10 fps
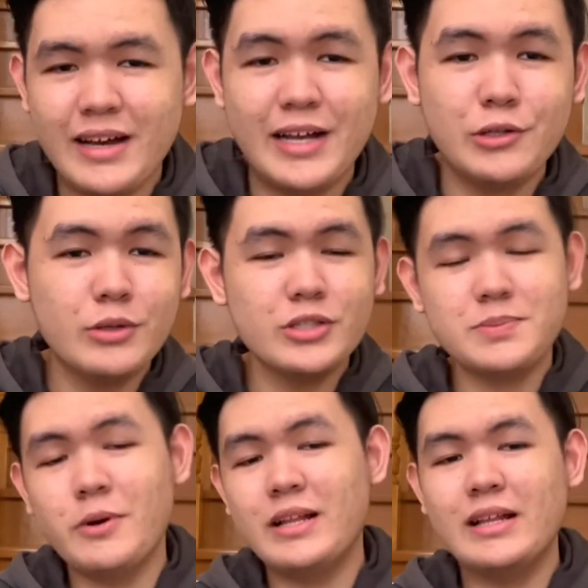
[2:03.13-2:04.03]
I don't want to
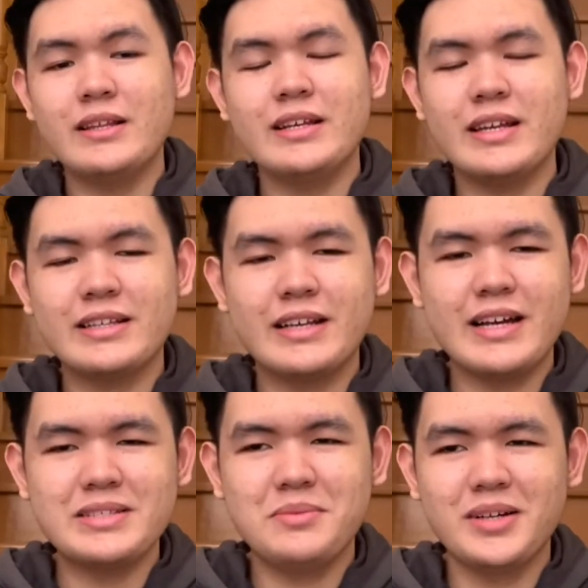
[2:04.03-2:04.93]
spoil anything yet
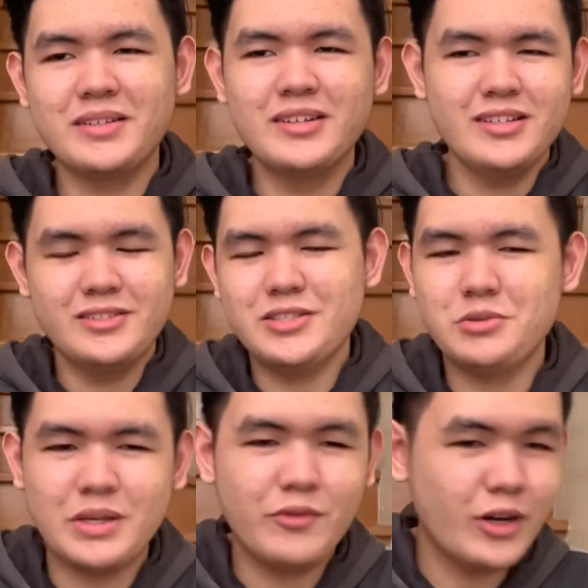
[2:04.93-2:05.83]
guys, but just
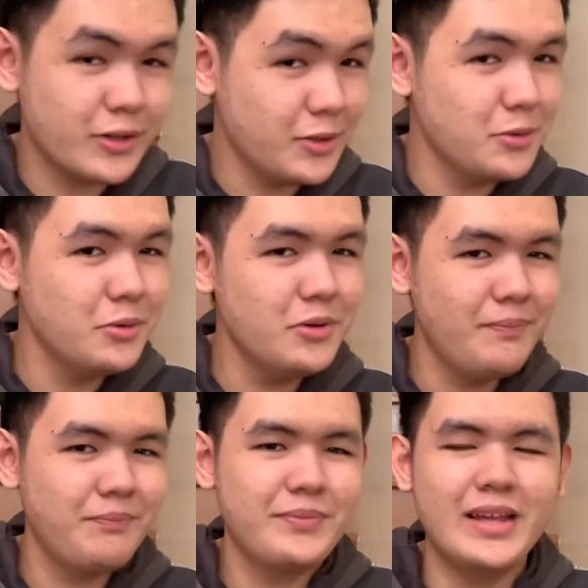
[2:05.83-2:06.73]
to give you a
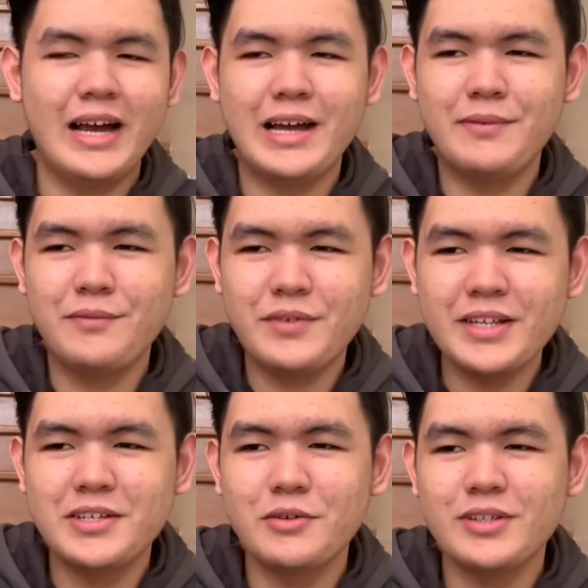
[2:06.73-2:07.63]
clue, I have a
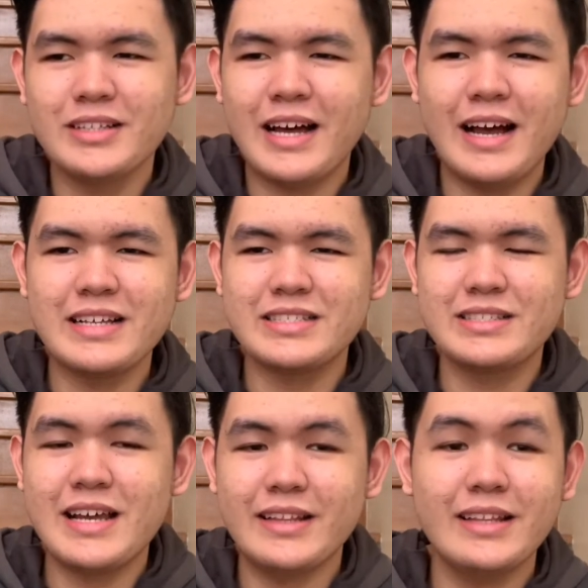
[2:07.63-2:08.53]
video that
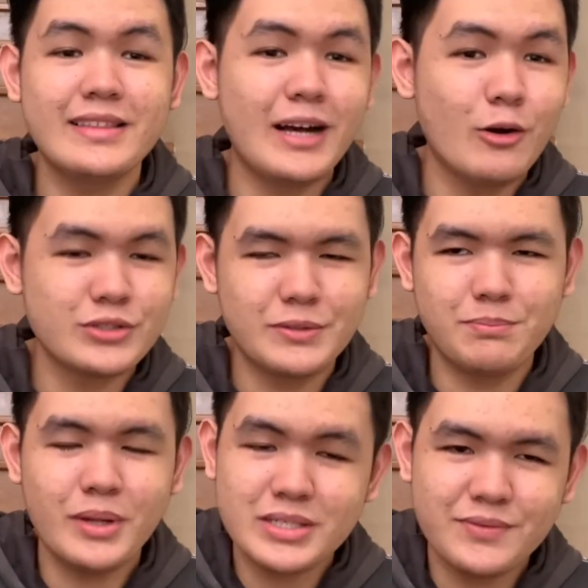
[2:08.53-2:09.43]
has 19,000
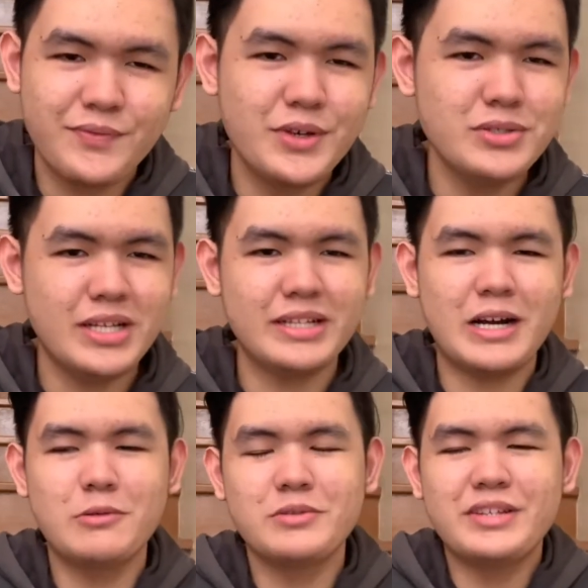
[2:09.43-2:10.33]
plus views and
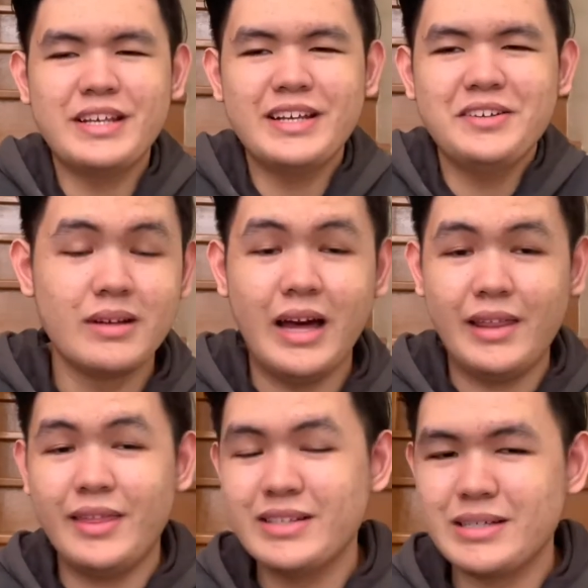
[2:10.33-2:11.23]
counting.
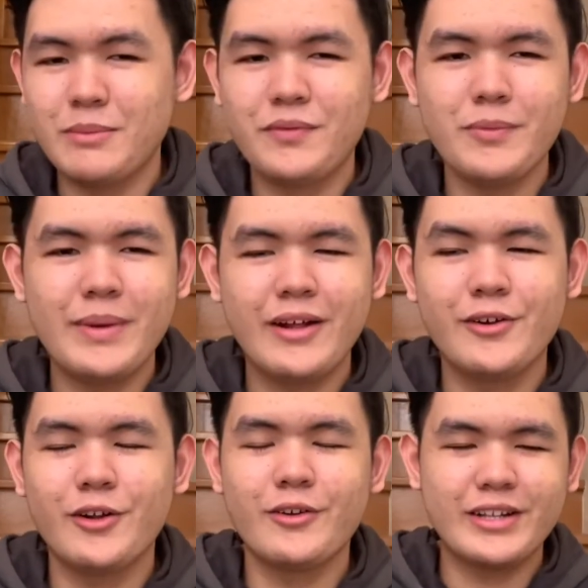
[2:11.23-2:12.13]
I think some of you may
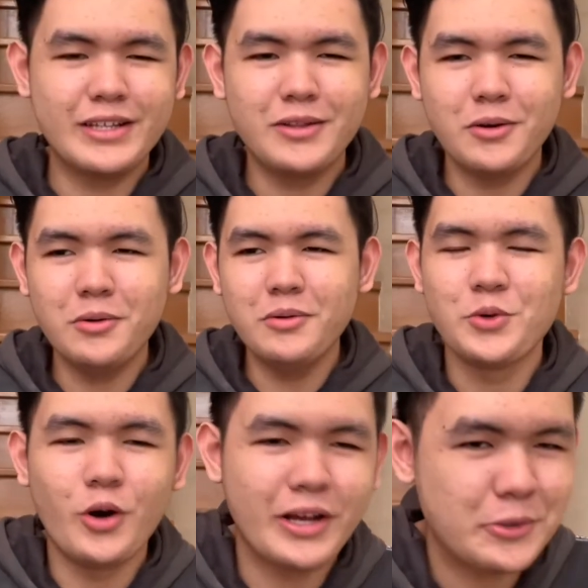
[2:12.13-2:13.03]
already know.
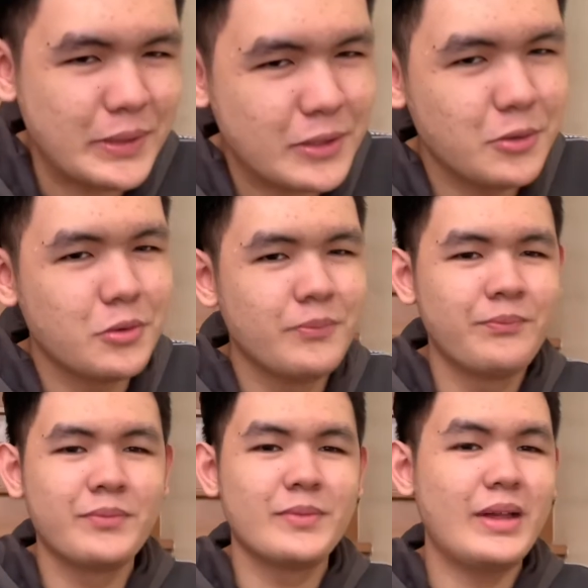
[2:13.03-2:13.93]
Okay, quick clue.
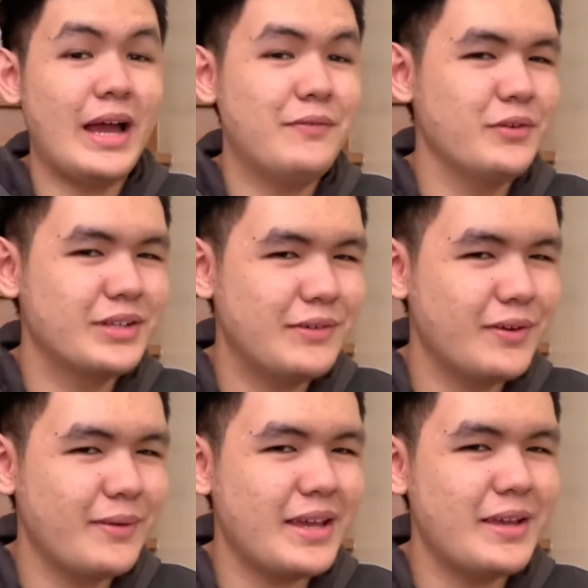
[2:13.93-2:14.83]
Giveaway.